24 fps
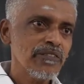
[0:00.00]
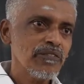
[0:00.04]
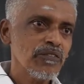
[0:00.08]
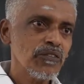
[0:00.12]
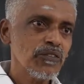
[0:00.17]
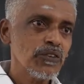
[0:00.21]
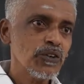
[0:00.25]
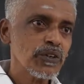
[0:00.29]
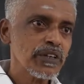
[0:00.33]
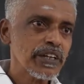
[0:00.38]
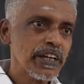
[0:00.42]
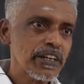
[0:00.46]

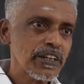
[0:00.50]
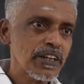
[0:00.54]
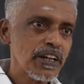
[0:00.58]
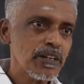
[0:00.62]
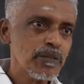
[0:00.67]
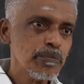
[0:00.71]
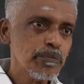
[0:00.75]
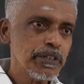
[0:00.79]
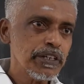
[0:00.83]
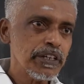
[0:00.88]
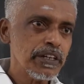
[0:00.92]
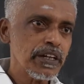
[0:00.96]
You
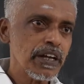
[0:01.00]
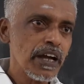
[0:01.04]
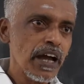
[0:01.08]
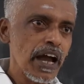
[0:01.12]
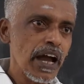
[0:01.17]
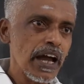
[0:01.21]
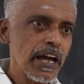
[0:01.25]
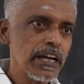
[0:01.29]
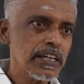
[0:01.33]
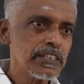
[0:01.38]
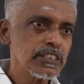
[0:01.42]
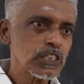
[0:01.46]
cannot be
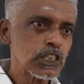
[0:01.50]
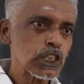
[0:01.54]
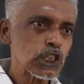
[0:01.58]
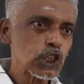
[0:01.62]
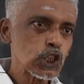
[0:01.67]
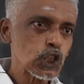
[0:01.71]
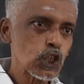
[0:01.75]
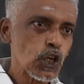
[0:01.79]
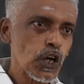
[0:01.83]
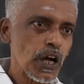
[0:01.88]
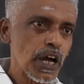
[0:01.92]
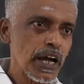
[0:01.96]
as
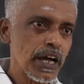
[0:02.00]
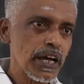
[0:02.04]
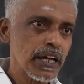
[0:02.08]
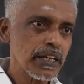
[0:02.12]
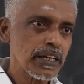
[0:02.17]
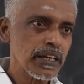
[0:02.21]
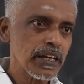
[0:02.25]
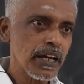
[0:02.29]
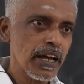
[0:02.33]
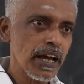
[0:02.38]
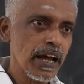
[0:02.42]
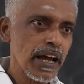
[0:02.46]

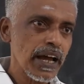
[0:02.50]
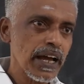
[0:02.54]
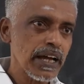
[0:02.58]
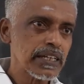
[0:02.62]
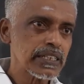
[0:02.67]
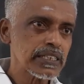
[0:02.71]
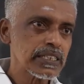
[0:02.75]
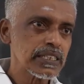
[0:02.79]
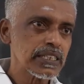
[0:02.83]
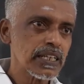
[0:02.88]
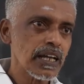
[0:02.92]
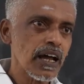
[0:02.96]
sure,
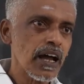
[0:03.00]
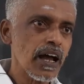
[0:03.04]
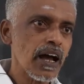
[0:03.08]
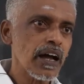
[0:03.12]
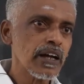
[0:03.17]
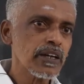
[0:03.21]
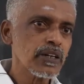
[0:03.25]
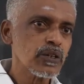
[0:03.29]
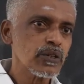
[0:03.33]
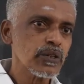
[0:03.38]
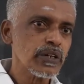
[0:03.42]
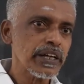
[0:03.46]
as
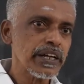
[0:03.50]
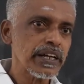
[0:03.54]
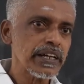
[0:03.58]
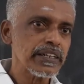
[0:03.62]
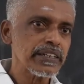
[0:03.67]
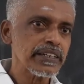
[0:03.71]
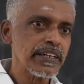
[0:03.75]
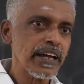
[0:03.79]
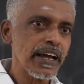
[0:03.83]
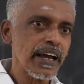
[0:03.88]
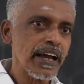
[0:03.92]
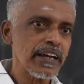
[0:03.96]

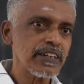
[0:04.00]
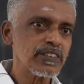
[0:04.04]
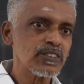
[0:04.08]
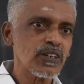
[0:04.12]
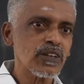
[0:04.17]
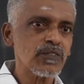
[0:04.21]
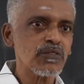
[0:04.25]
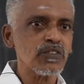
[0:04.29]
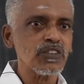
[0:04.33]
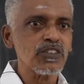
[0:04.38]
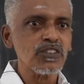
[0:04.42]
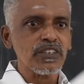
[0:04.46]
accurate as
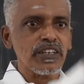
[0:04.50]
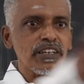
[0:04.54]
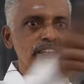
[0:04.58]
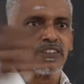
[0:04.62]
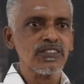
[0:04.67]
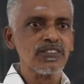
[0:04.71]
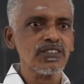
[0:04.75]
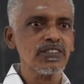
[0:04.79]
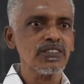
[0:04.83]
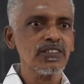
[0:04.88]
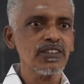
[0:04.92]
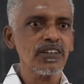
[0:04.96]
of
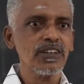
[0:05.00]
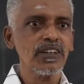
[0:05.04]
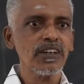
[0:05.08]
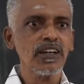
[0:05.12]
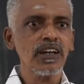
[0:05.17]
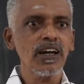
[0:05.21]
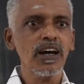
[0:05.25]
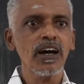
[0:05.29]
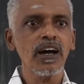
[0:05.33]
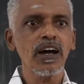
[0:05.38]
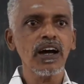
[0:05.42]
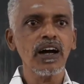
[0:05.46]
distance.
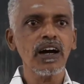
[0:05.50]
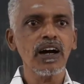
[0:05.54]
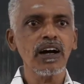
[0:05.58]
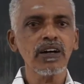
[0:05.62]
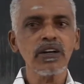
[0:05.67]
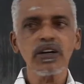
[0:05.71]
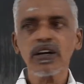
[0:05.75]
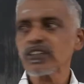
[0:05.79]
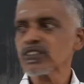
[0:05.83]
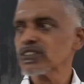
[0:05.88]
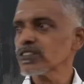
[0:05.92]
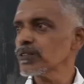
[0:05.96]
I
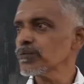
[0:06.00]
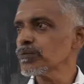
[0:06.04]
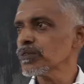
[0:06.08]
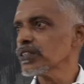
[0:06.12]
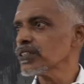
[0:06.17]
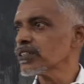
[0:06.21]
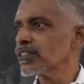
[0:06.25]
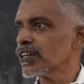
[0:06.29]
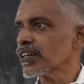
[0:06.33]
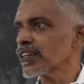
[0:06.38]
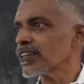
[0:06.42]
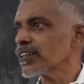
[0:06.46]
accept it.